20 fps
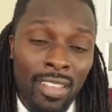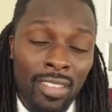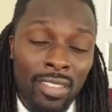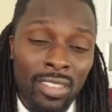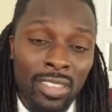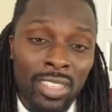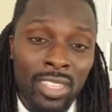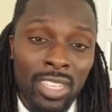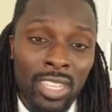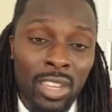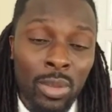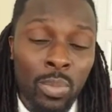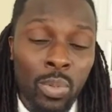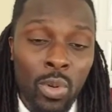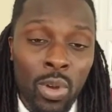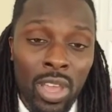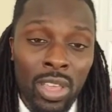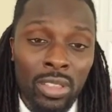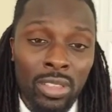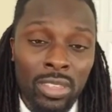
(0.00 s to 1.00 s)
to the
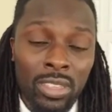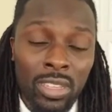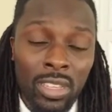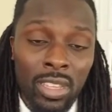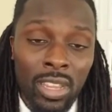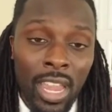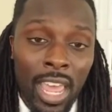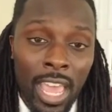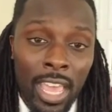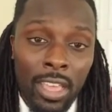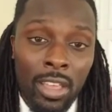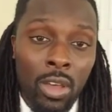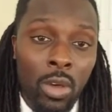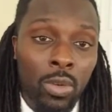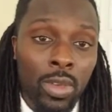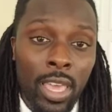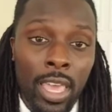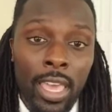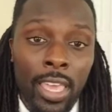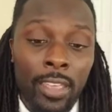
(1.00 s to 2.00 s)
point to like,
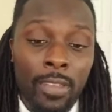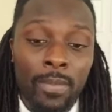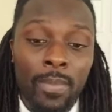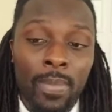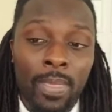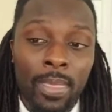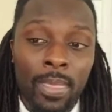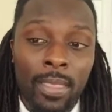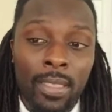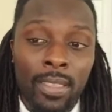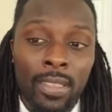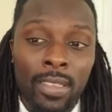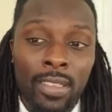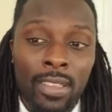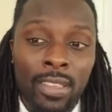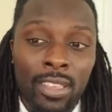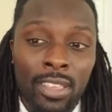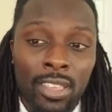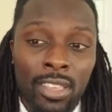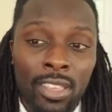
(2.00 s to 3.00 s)
okay,
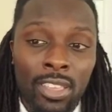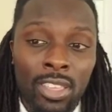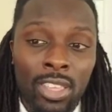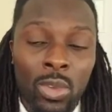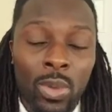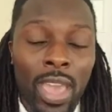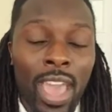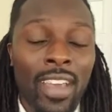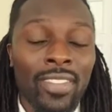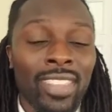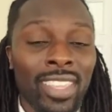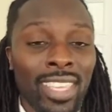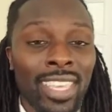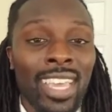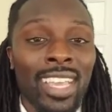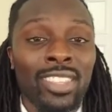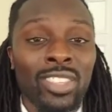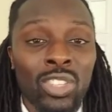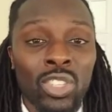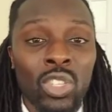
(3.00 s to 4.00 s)
you have to
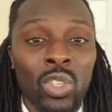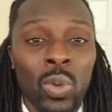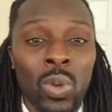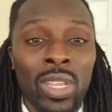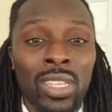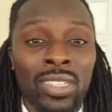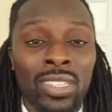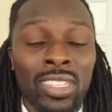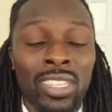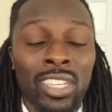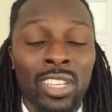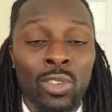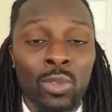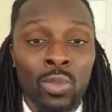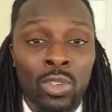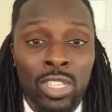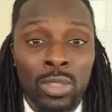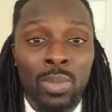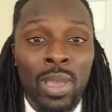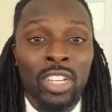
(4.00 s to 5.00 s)
get the students to
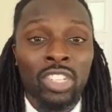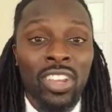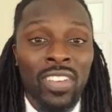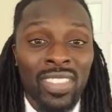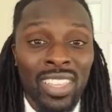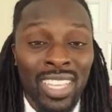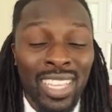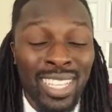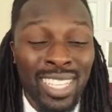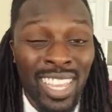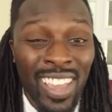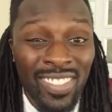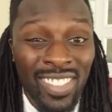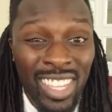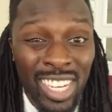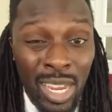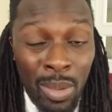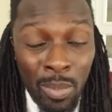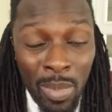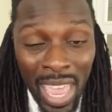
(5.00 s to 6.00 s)
respect you. You have to
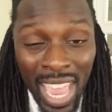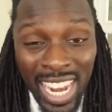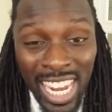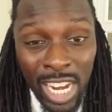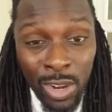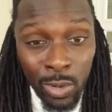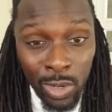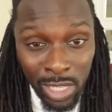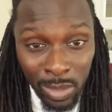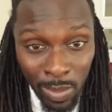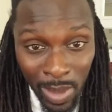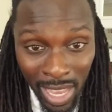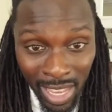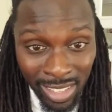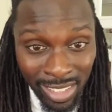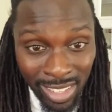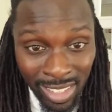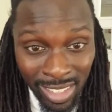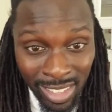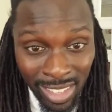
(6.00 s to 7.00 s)
demand their
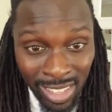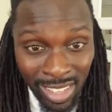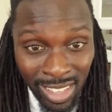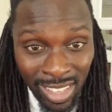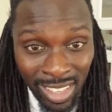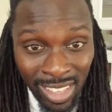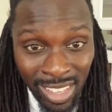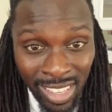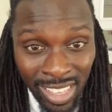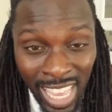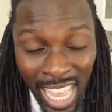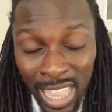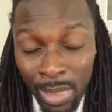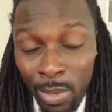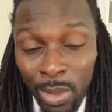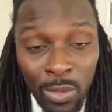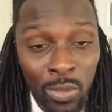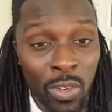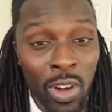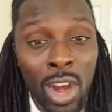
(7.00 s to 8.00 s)
respect. You have to
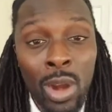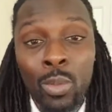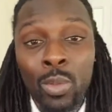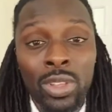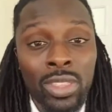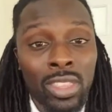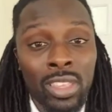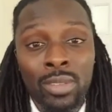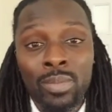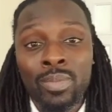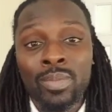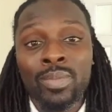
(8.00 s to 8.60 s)
be firm with them.